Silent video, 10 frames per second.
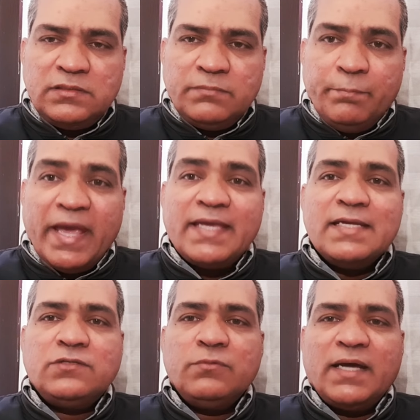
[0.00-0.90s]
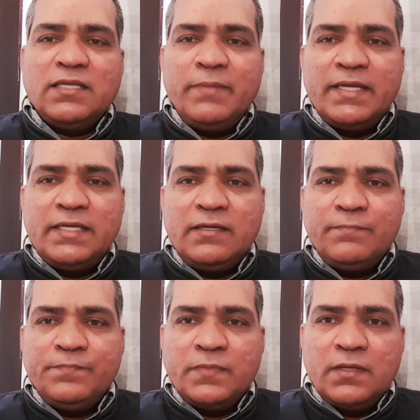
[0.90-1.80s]
begging to Mother Mary,
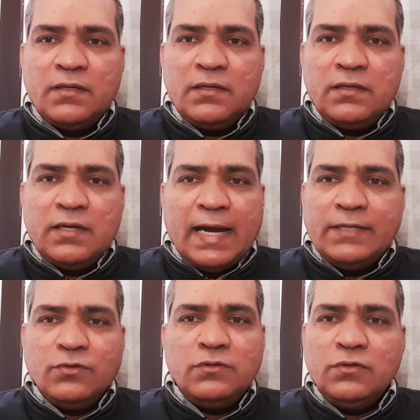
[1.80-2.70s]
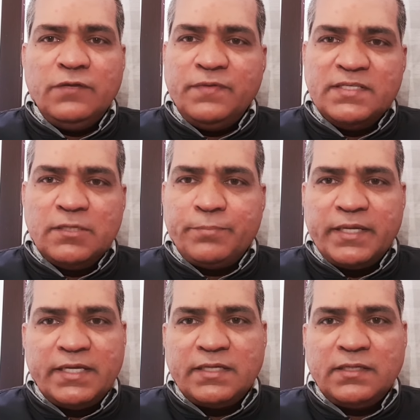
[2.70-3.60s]
I don't know if it is a
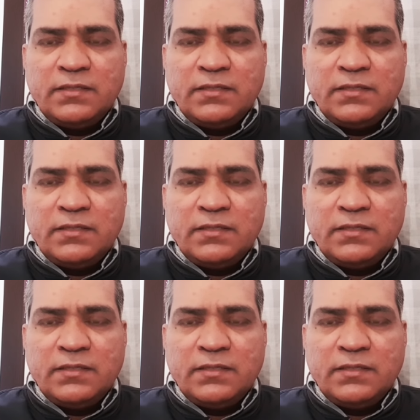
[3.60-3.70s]
prayer.